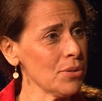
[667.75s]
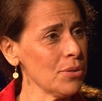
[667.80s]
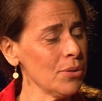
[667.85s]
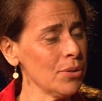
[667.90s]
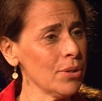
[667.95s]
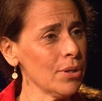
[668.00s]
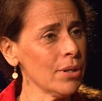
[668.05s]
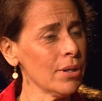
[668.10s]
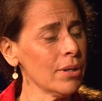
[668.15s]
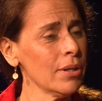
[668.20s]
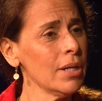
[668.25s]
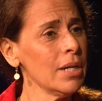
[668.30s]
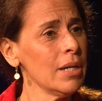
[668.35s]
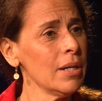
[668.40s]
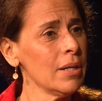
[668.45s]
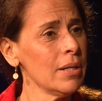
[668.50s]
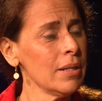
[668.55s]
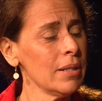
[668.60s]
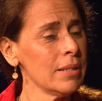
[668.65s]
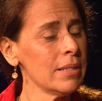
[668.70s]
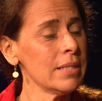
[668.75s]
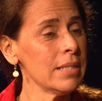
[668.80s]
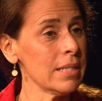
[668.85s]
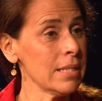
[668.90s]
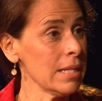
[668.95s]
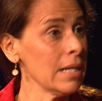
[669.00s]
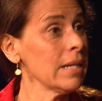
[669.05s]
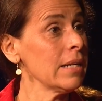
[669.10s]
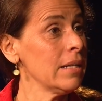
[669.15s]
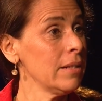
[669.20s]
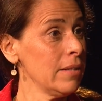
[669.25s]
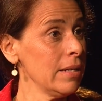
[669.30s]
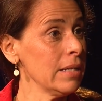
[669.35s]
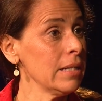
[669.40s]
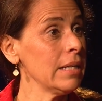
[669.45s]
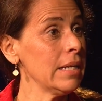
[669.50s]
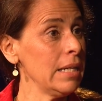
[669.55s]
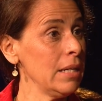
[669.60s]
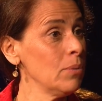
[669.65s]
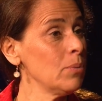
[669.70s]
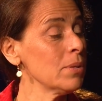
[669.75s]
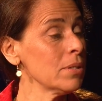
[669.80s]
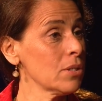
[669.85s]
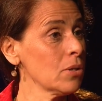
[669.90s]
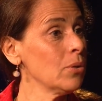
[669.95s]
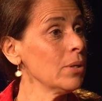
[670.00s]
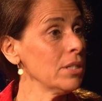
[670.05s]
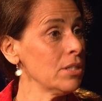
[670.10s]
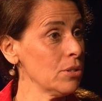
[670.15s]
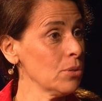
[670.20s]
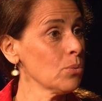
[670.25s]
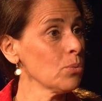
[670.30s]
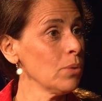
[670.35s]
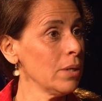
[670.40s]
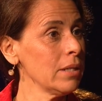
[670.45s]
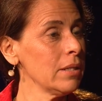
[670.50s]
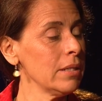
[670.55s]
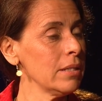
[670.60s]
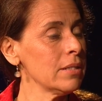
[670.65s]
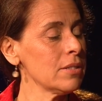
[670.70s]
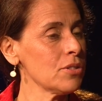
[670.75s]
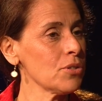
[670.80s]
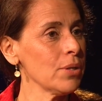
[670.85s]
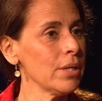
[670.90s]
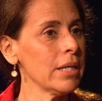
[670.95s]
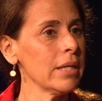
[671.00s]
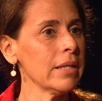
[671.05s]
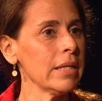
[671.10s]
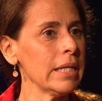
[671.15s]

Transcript: Gore decided that he was going to run this training,